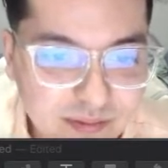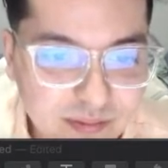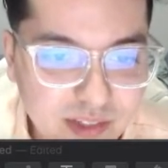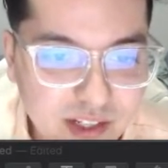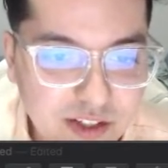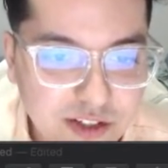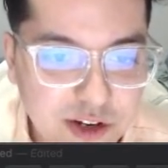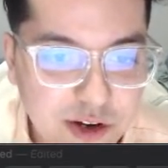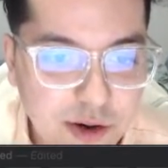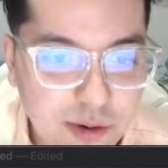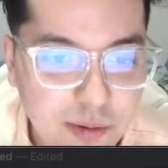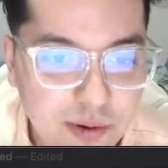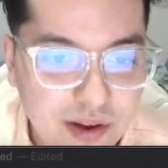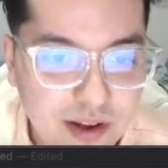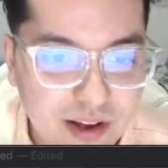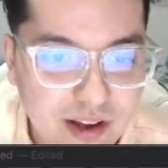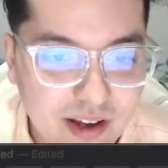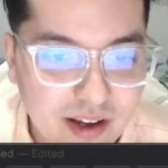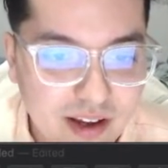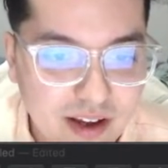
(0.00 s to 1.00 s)
So
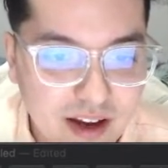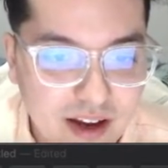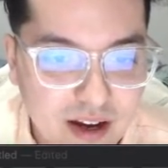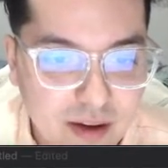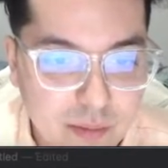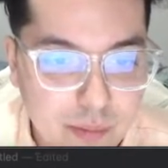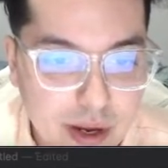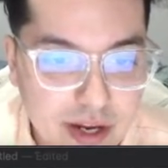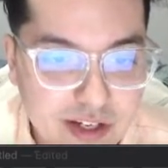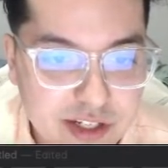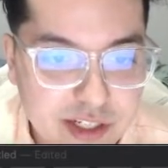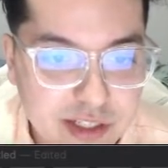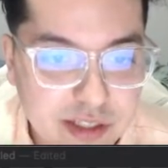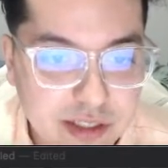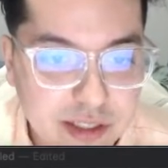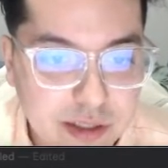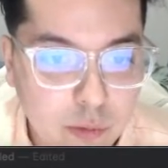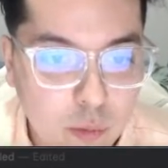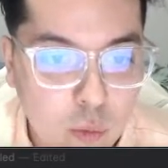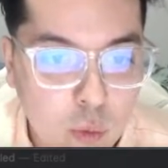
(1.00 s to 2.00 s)

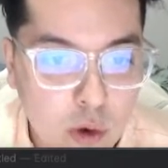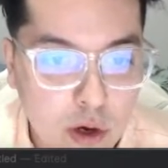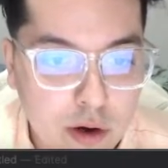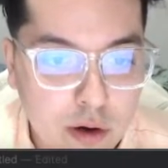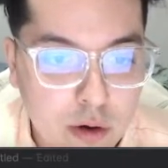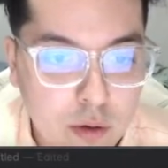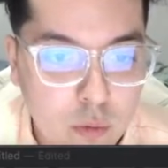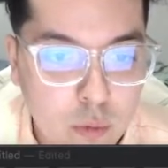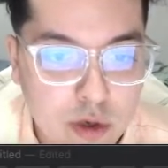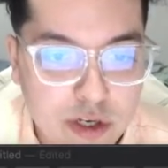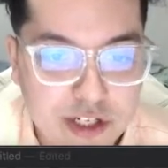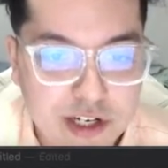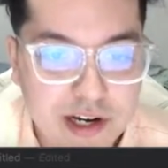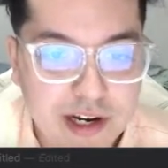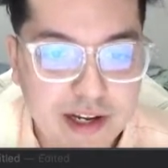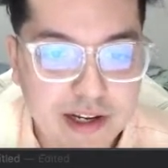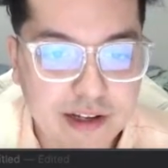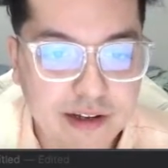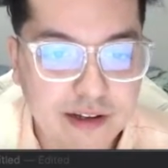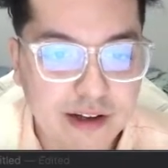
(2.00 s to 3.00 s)
basically we're
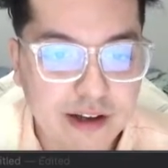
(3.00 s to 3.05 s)
saying